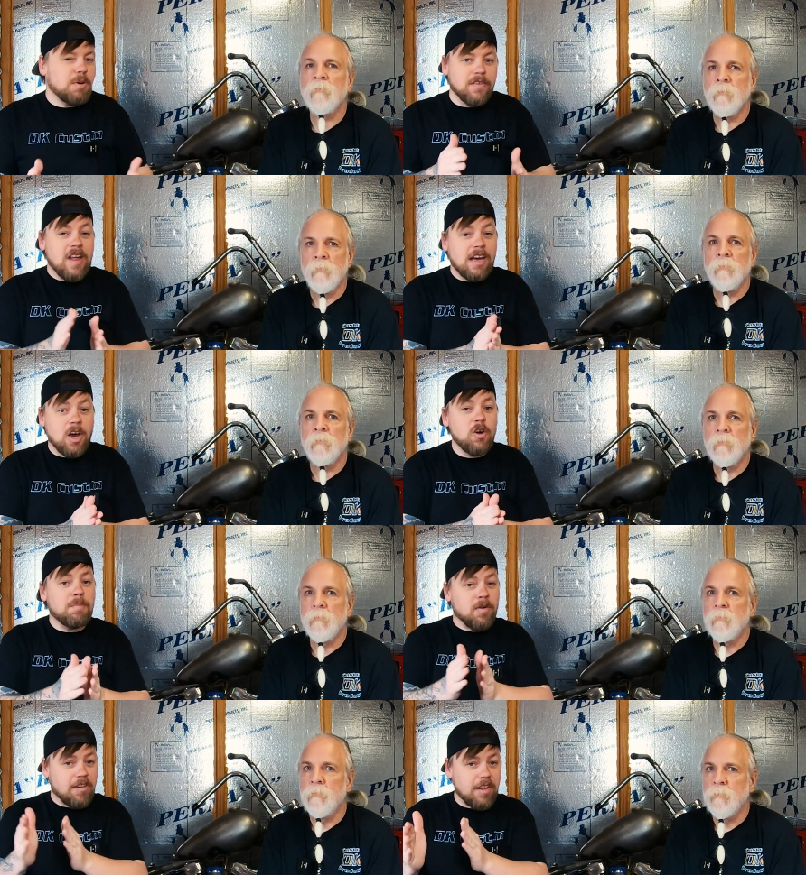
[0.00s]
Speaker 1: But if that code
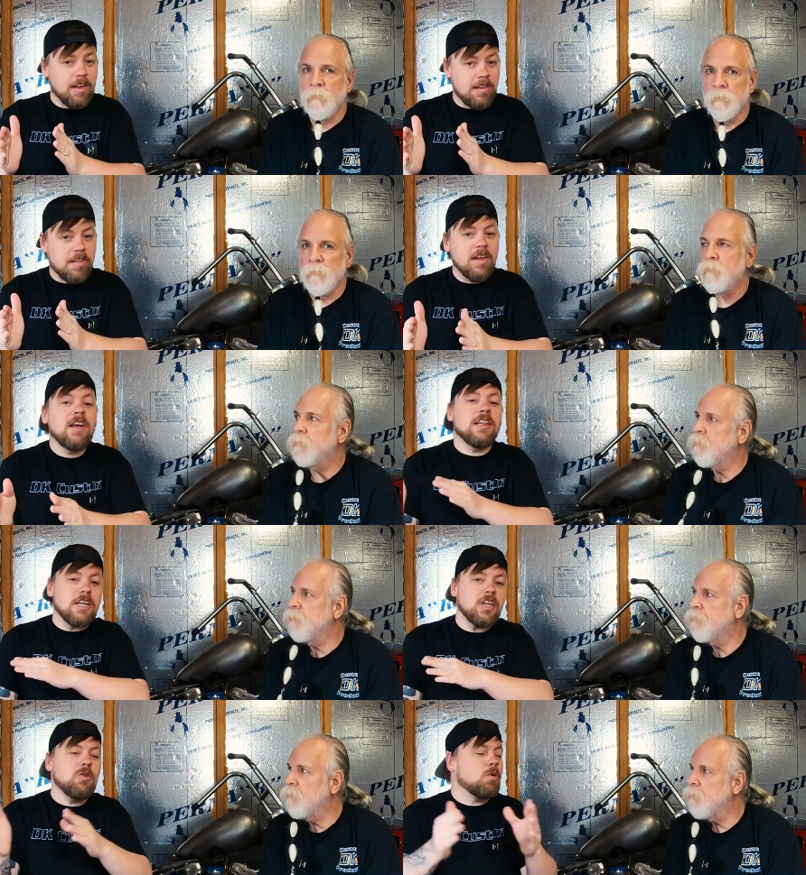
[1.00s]
persists,
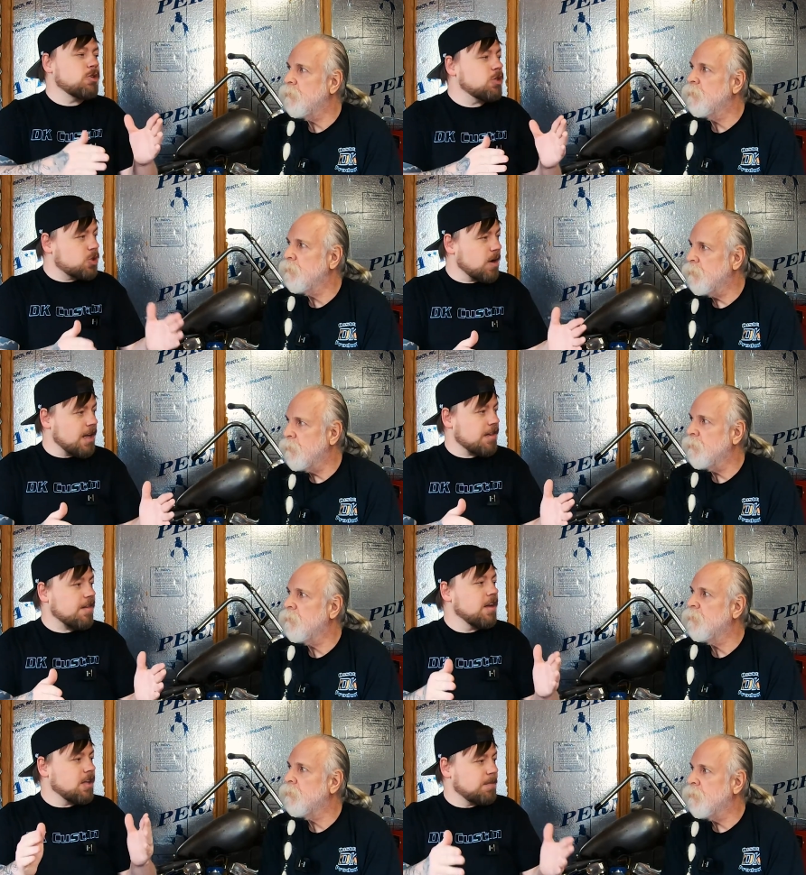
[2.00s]
then you want to
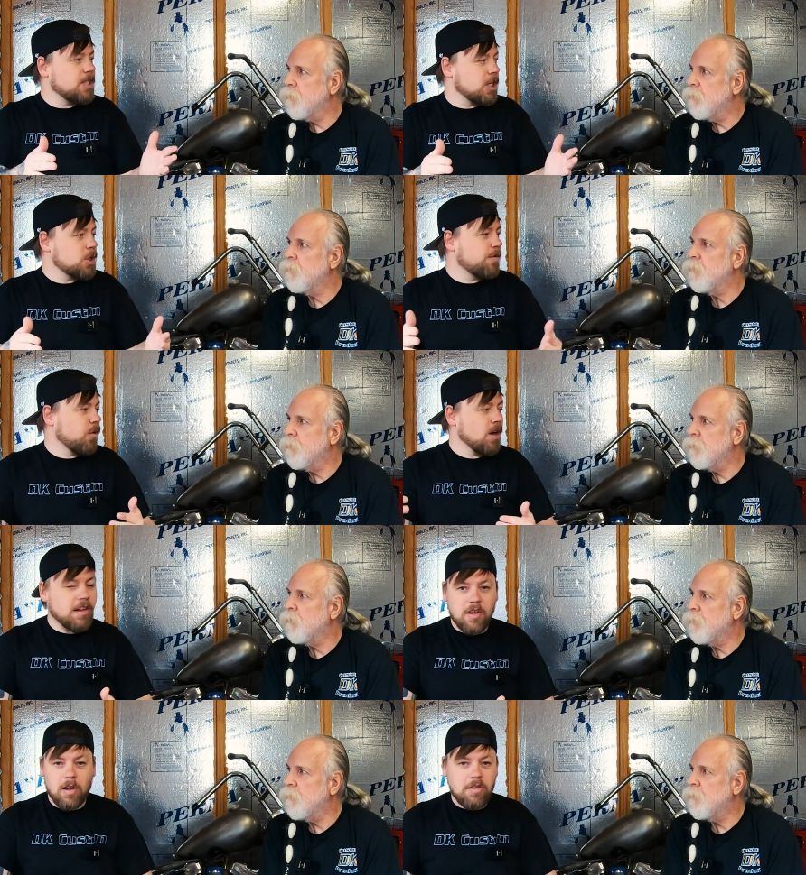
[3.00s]
address the potential for an
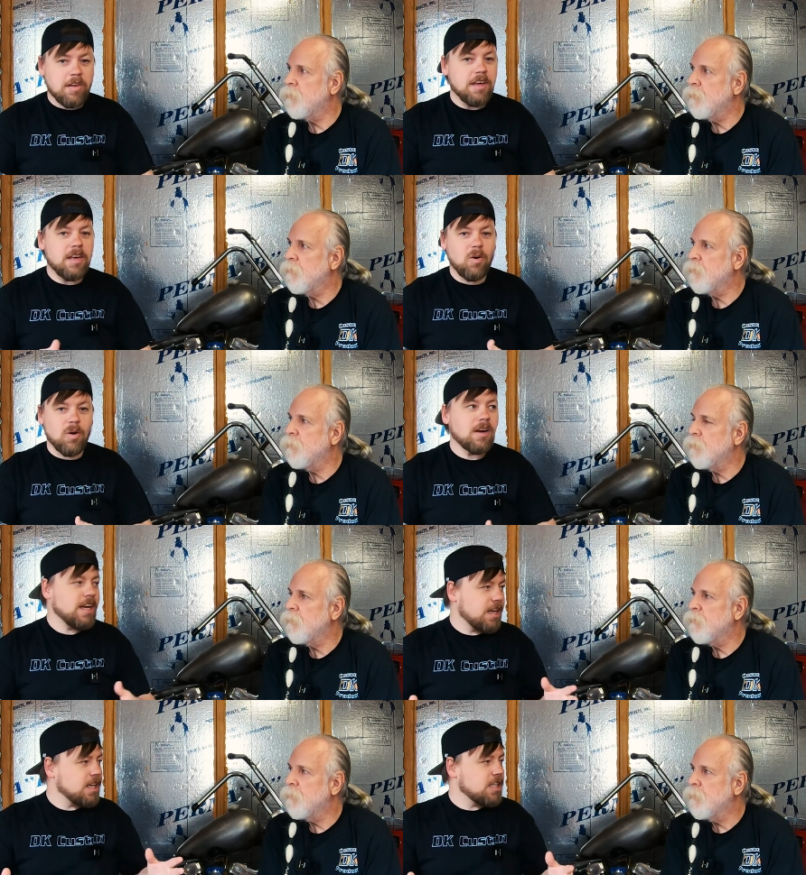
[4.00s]
exhaust leak or a
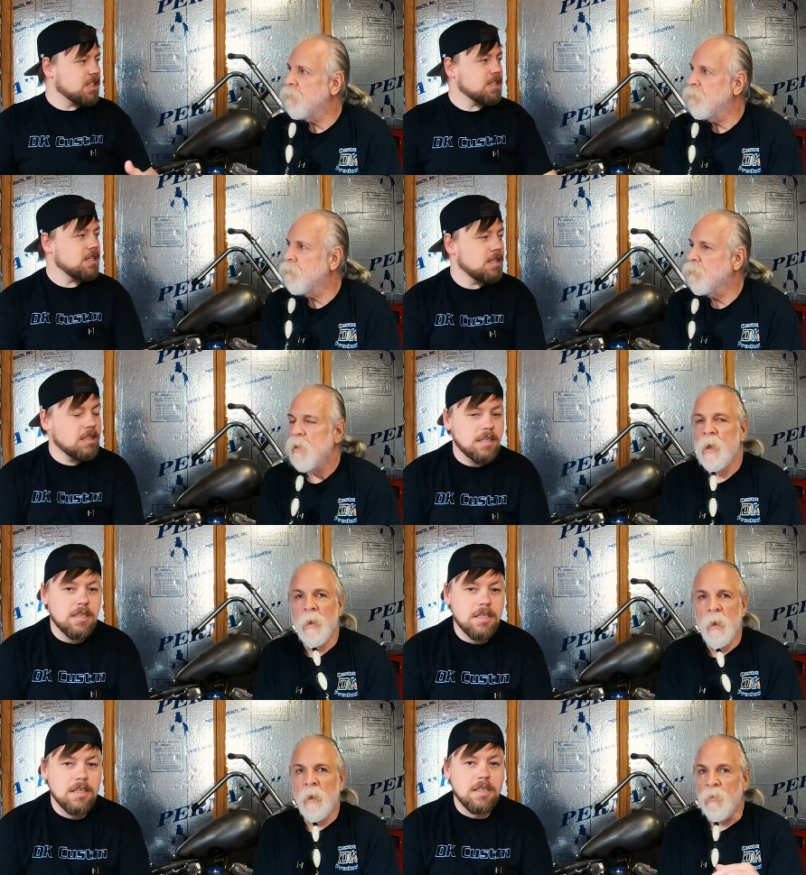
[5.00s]
lean condition.
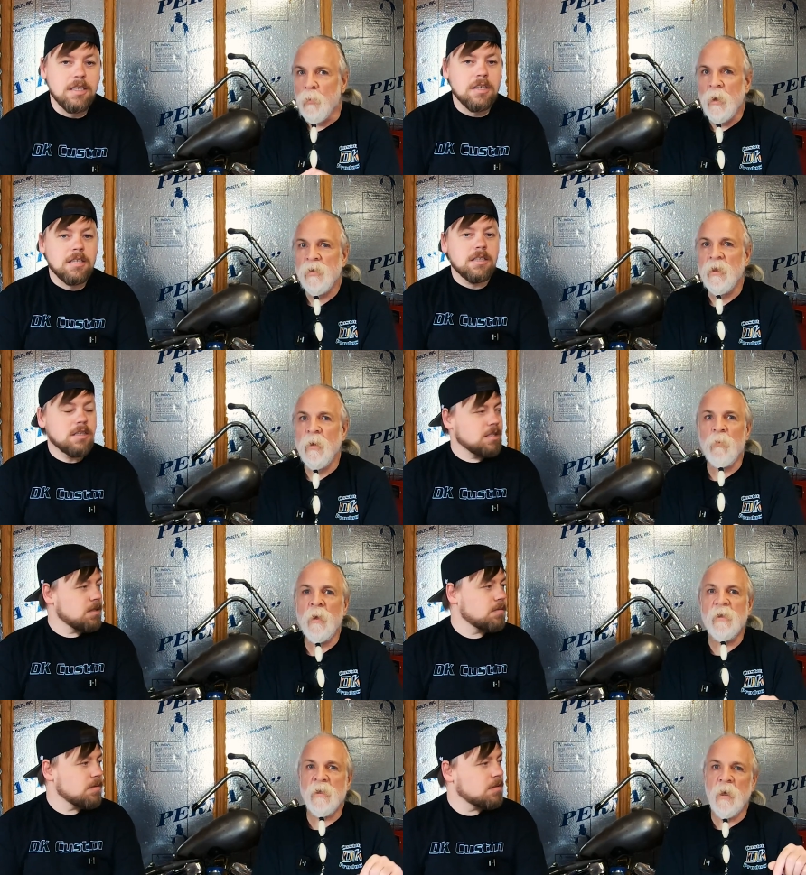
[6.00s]
Speaker 2: And the reason that
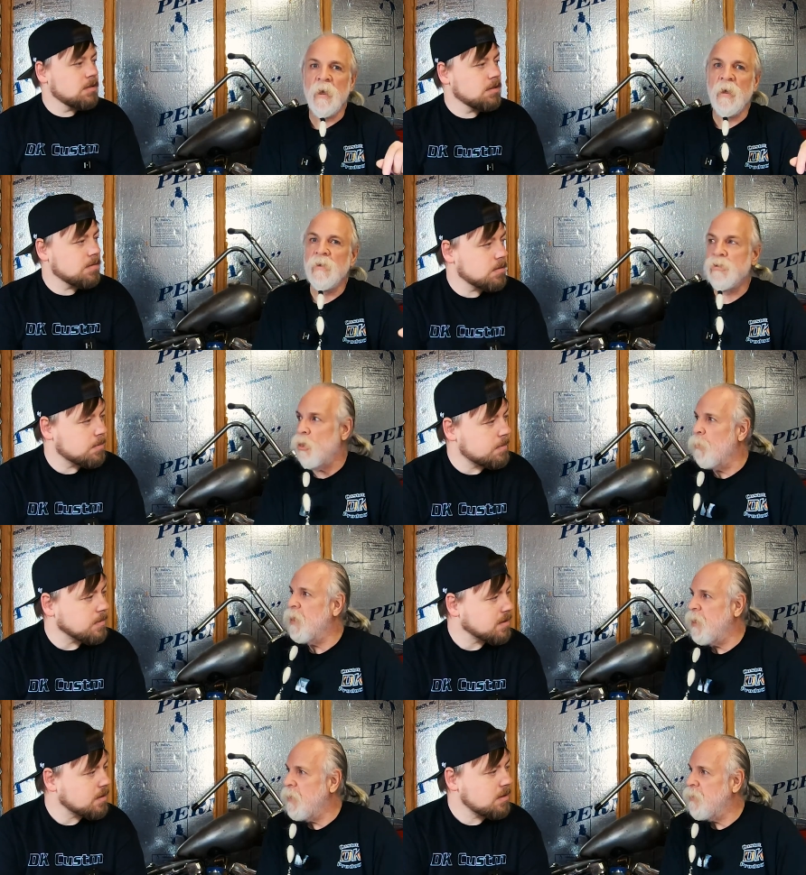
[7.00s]
we see so
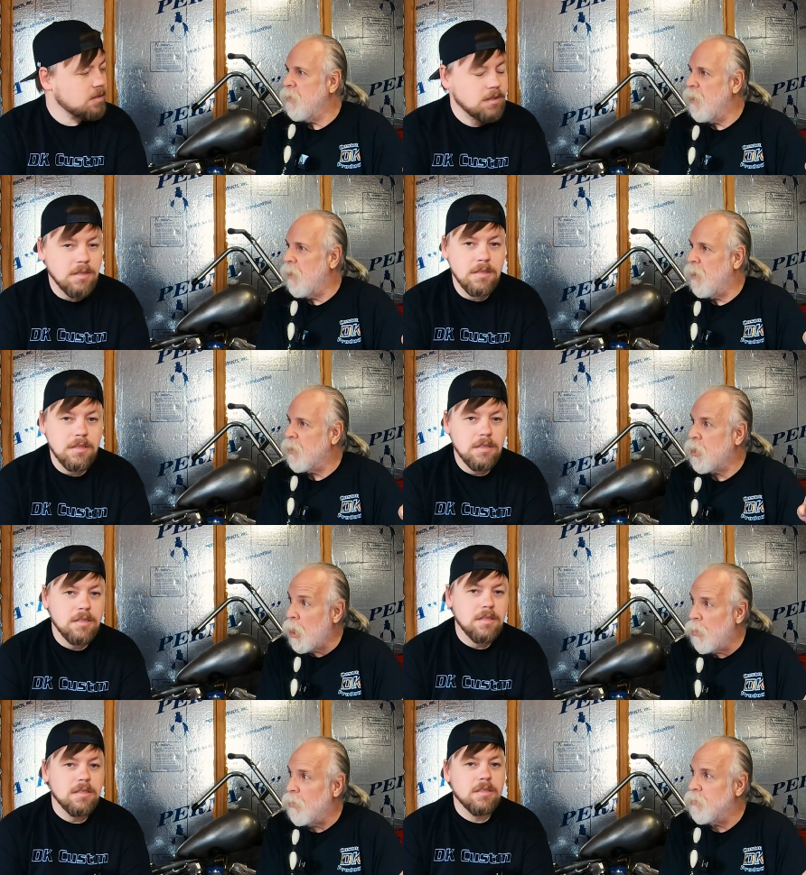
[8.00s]
many uh,
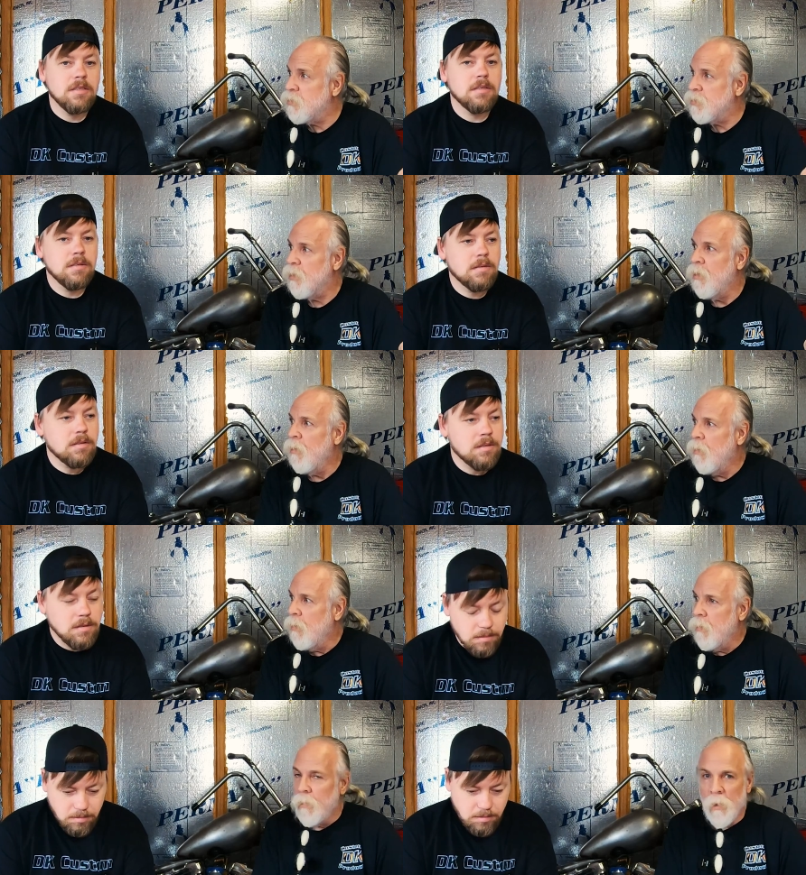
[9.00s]
codes
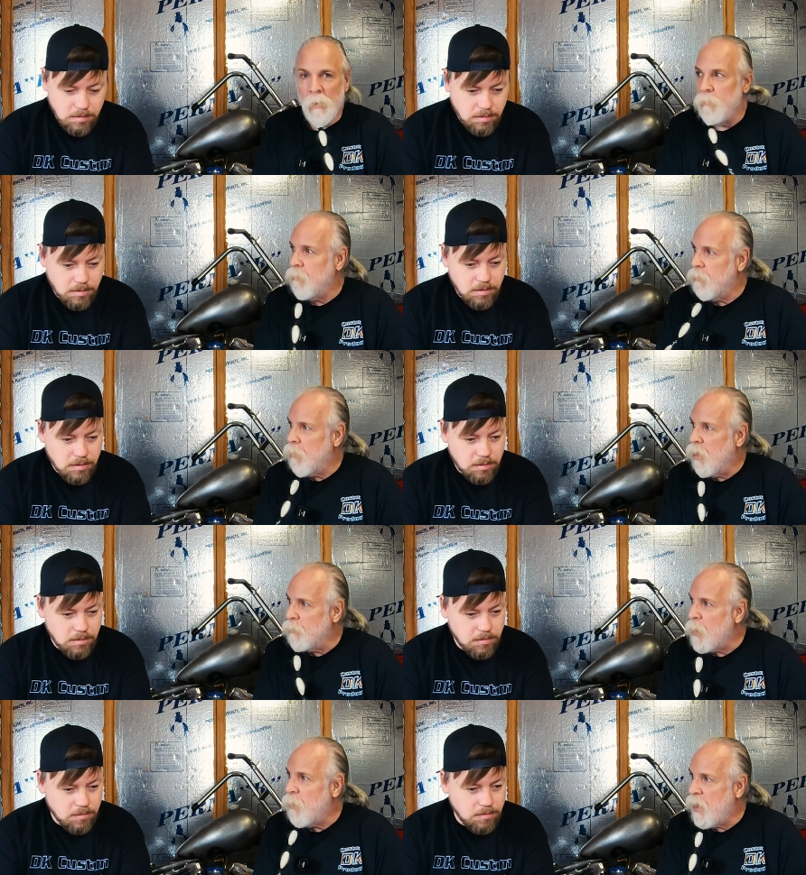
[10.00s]
on on
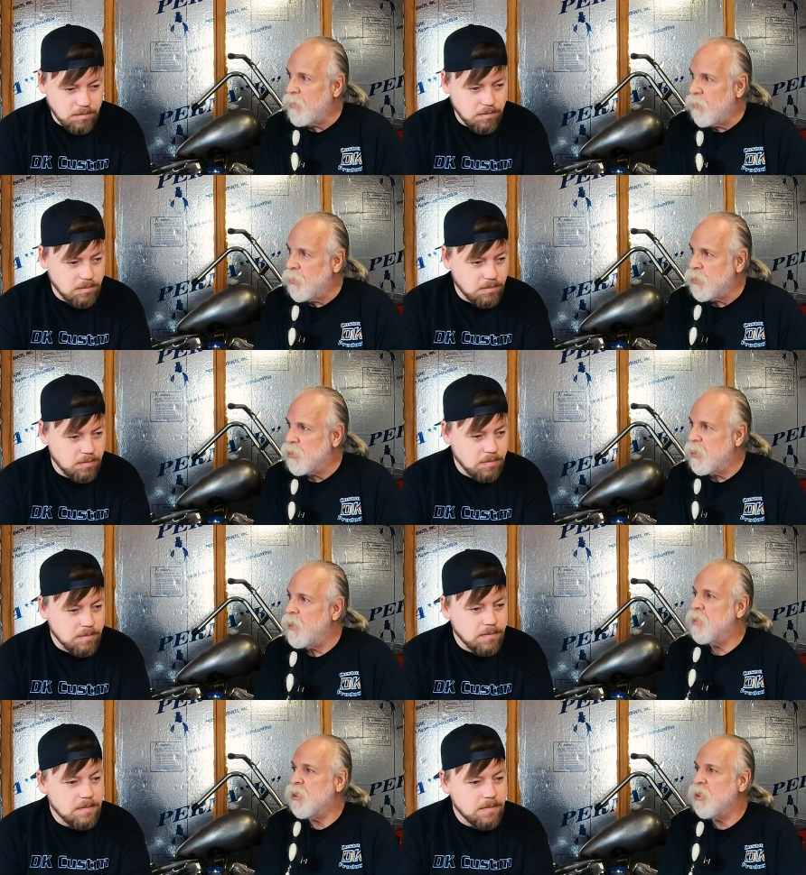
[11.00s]
my bike that we just did